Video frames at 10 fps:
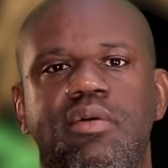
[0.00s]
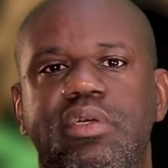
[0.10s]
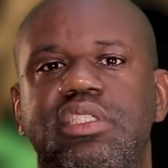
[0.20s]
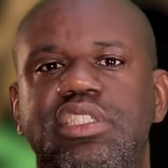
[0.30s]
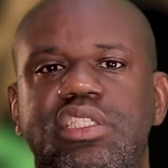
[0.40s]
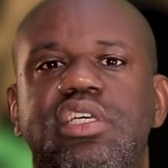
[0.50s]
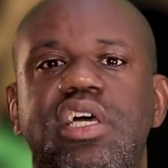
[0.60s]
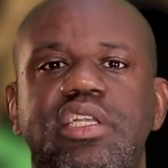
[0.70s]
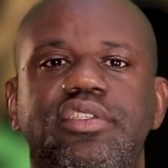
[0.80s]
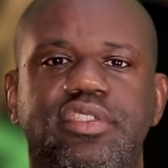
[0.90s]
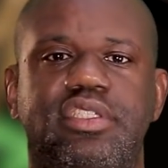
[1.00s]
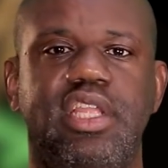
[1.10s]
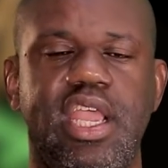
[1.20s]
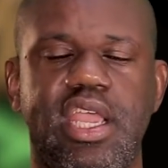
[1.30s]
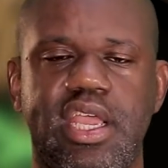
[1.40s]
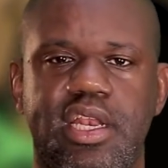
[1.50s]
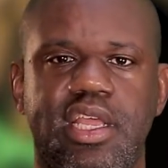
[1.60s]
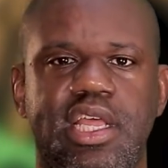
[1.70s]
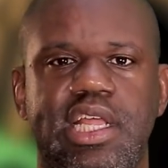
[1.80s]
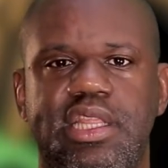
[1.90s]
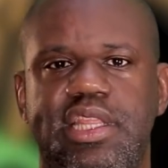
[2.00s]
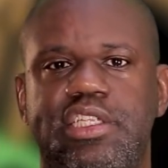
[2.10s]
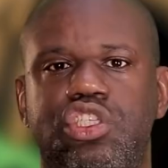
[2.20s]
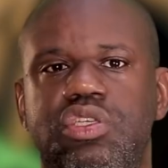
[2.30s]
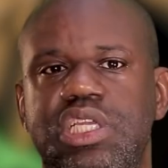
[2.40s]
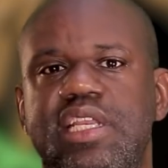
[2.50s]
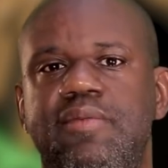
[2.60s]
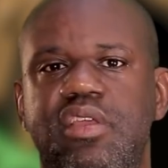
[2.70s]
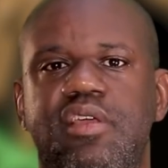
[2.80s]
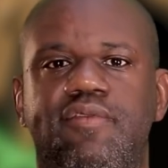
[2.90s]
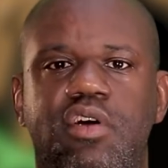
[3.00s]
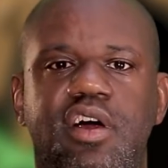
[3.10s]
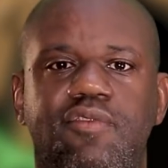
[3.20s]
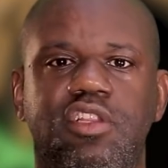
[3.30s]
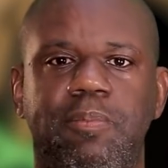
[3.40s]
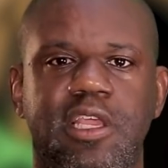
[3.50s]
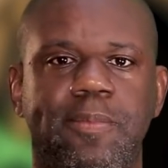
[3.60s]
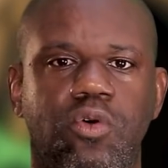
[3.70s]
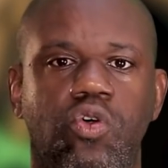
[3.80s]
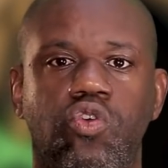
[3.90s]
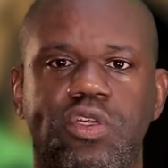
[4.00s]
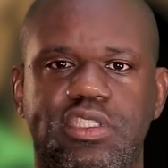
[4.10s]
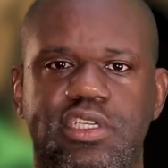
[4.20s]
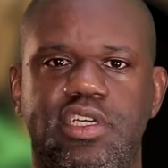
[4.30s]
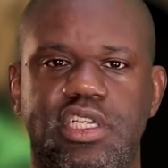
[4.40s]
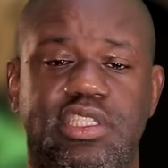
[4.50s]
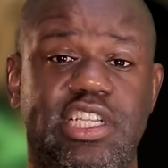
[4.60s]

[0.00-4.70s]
But just understand that you need to be involved with people who are serious.